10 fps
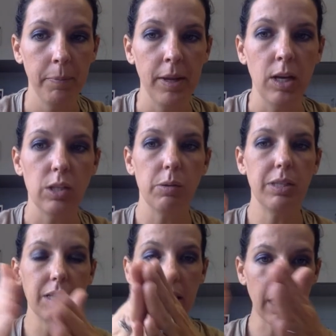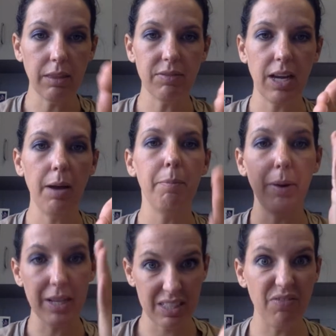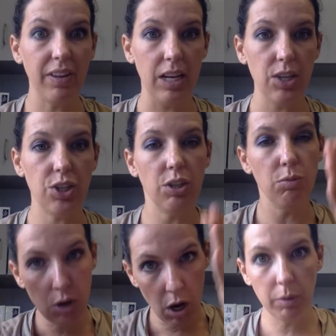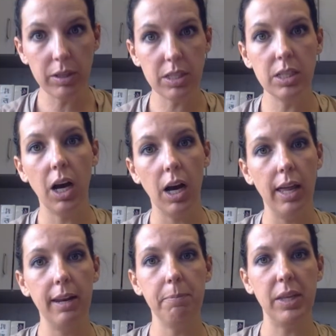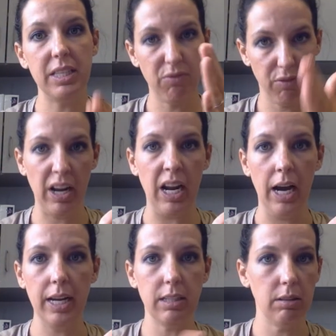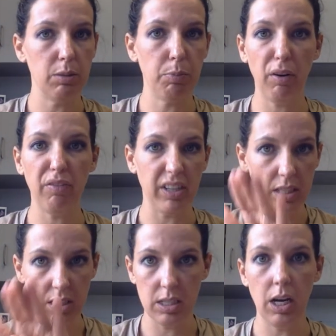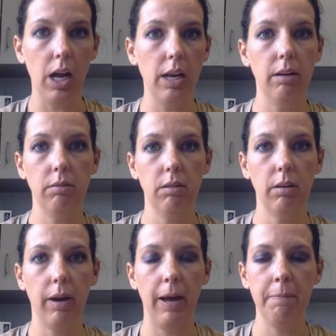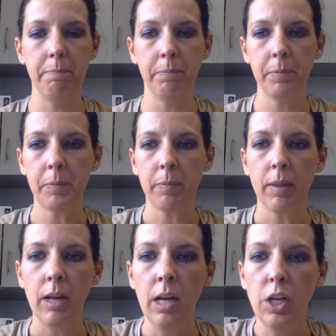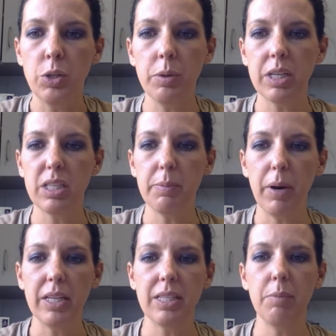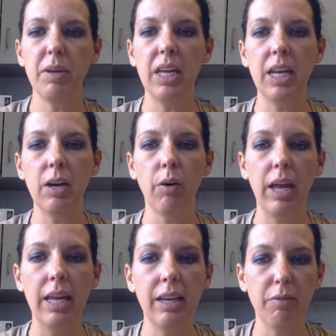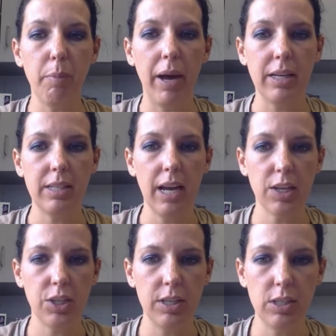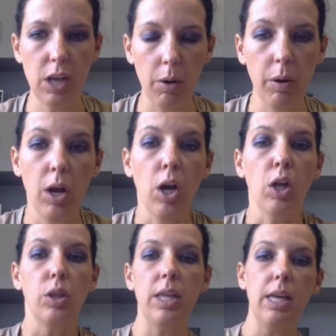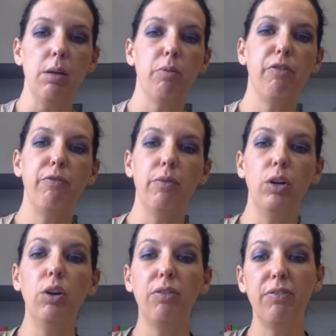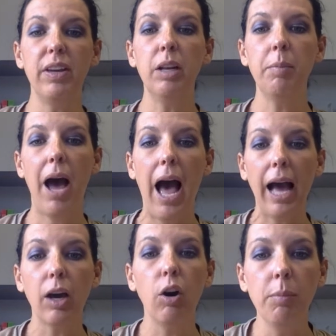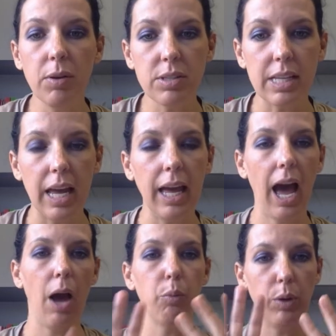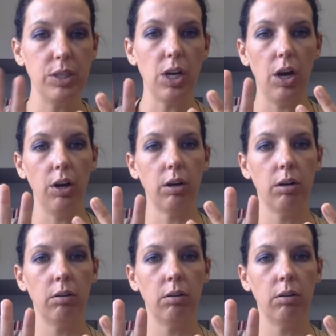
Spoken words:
So it's a length of time, but it's finished. You know it's done. It's finite. It's perfect. It's done. Okay? To express the beginning or end of a past action. So le film a commencé à 8 heures.